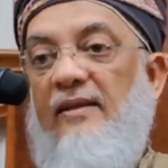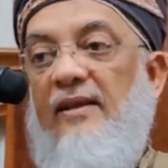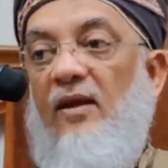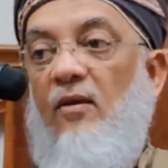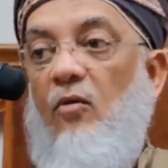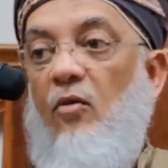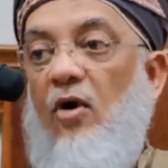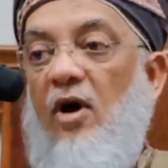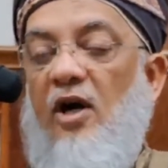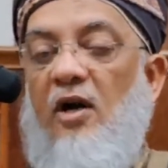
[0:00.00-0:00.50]

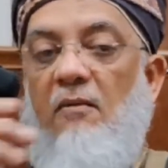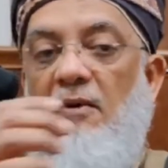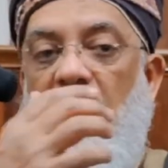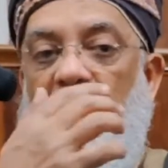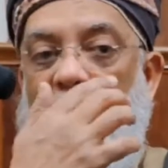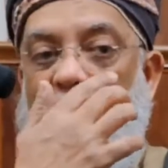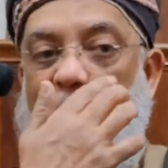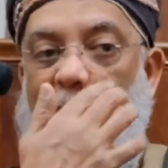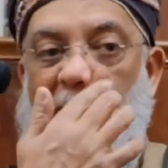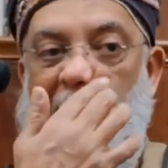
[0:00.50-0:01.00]
Then what
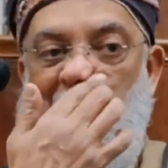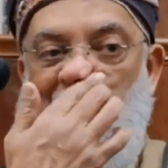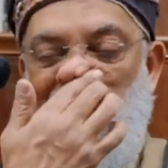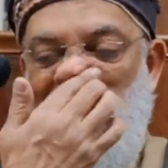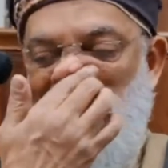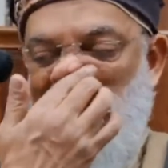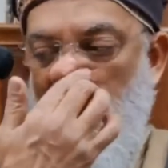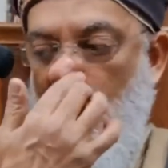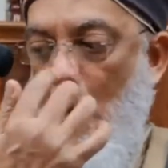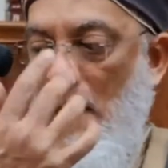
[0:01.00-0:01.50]
about
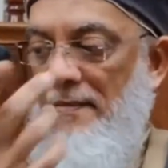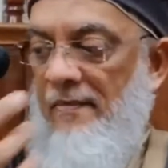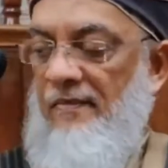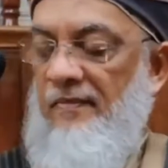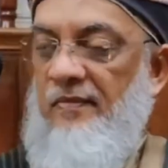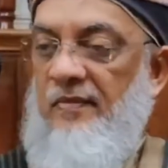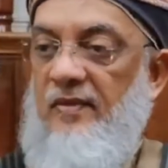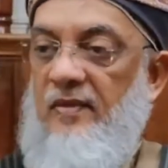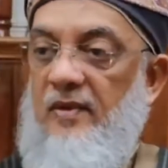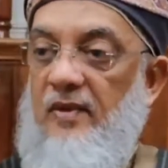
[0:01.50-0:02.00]

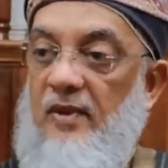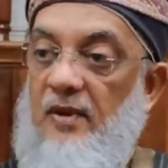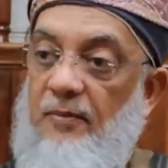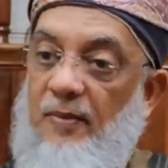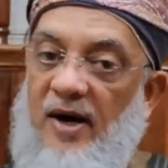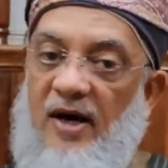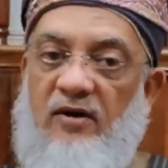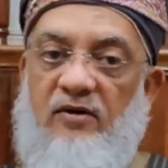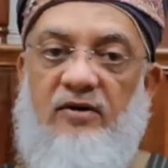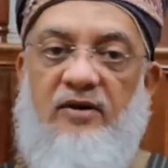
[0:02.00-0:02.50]
the
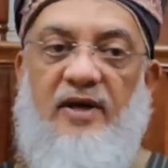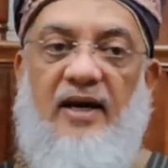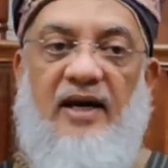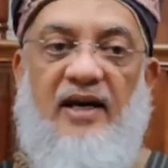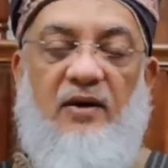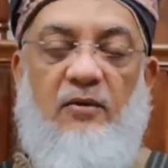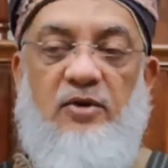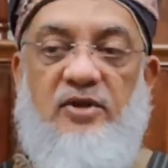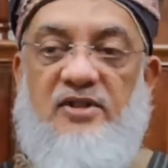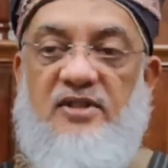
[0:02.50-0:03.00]
part of the
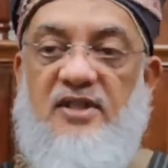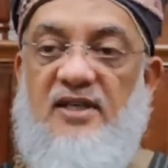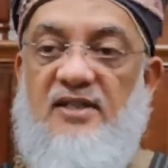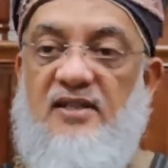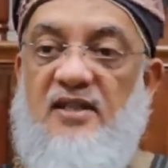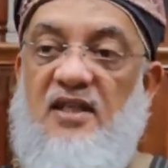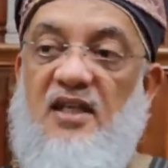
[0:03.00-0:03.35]
ayah which says,